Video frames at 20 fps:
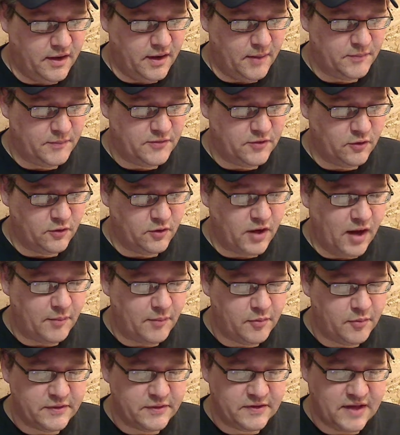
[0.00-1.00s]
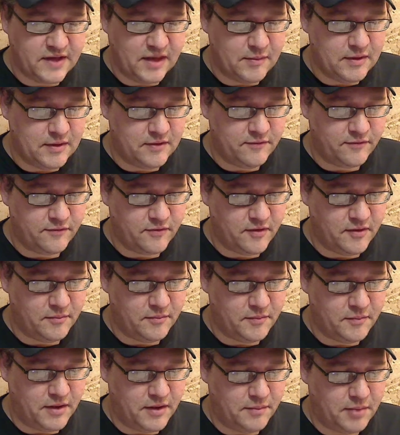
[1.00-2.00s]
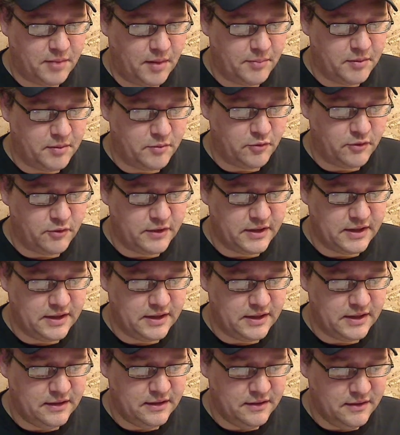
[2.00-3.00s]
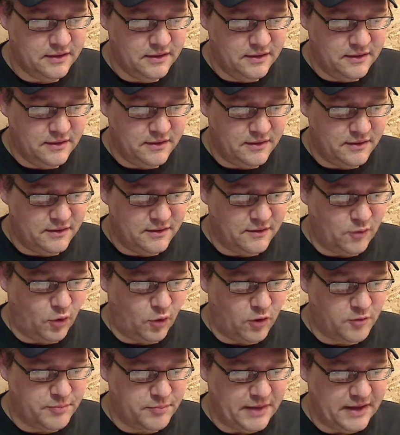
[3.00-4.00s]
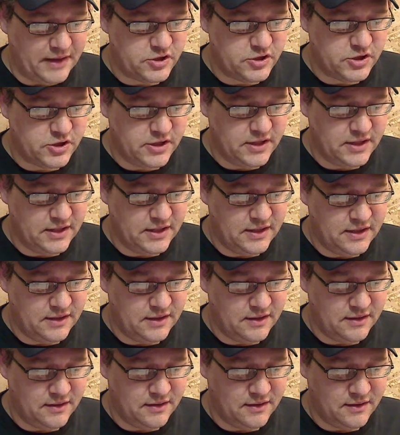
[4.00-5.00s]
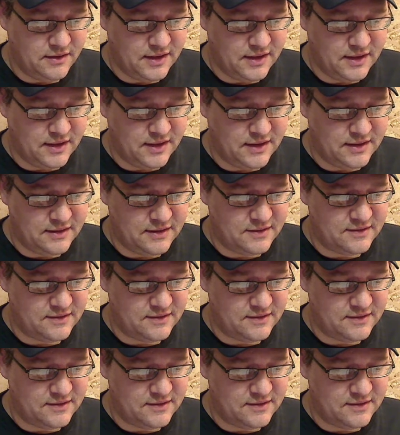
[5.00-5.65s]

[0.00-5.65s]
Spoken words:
So compliments came in from Puppy Marie, Ork Benji, and